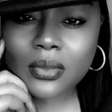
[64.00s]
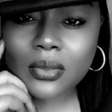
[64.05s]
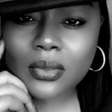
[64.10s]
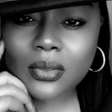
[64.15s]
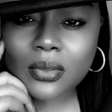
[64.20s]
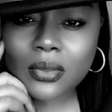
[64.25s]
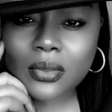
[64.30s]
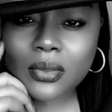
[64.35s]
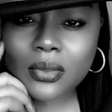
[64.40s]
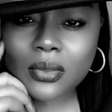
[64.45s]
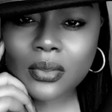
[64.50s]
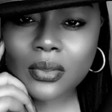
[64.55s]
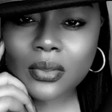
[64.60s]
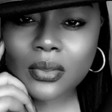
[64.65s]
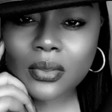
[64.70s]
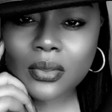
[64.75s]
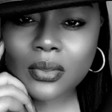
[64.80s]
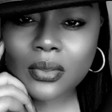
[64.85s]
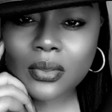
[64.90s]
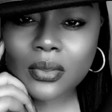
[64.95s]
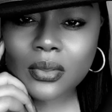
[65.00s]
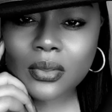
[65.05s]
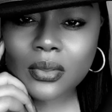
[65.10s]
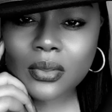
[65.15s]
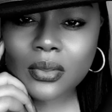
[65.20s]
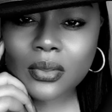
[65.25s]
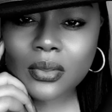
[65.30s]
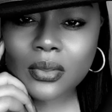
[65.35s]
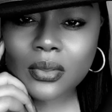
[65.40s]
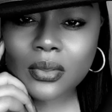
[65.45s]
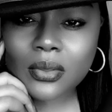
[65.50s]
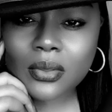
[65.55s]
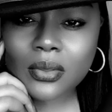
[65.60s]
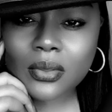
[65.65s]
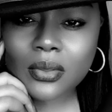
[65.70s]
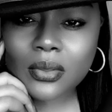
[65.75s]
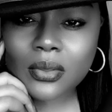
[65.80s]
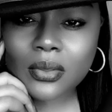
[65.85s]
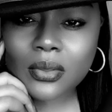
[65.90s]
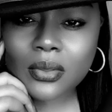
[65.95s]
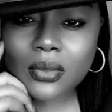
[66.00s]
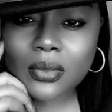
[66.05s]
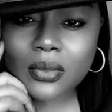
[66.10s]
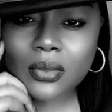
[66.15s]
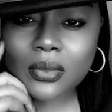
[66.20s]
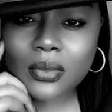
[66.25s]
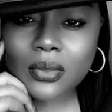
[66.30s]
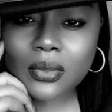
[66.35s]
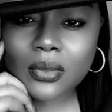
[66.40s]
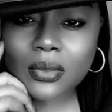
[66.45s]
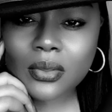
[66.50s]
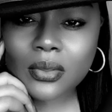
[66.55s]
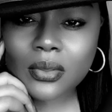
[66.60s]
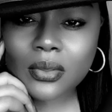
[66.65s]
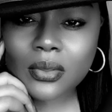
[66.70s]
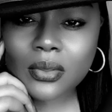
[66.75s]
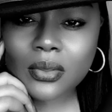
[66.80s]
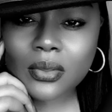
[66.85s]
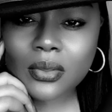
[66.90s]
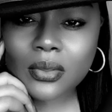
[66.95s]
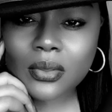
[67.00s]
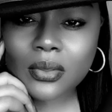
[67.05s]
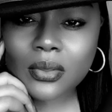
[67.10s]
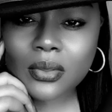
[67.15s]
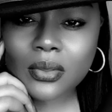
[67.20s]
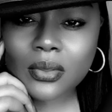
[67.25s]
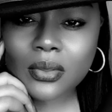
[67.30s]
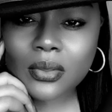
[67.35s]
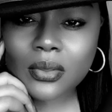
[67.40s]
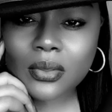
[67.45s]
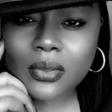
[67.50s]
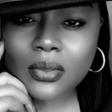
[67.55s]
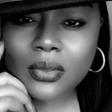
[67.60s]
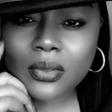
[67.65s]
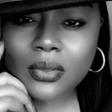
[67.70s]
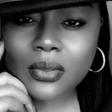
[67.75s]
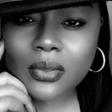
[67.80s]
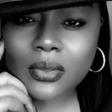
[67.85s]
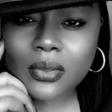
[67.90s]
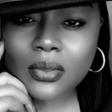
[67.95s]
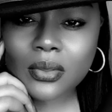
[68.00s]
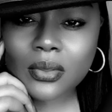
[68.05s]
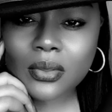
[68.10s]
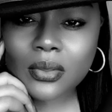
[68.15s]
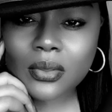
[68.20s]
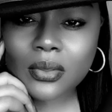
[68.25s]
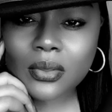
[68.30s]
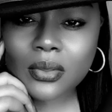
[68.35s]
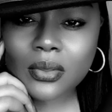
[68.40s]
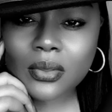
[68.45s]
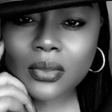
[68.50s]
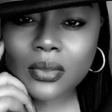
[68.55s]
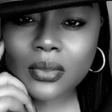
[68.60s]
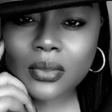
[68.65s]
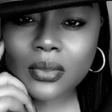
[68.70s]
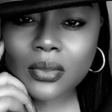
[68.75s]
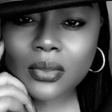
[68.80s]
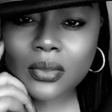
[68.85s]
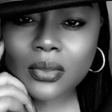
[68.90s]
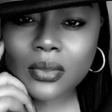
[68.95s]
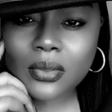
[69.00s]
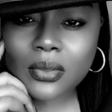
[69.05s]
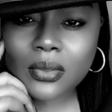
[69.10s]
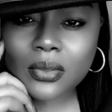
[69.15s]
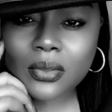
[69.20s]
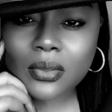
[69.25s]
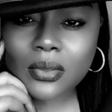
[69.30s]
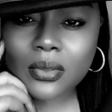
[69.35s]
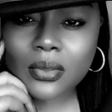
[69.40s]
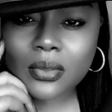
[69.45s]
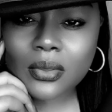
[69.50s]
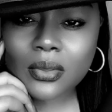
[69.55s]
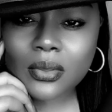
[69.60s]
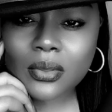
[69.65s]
[no speech]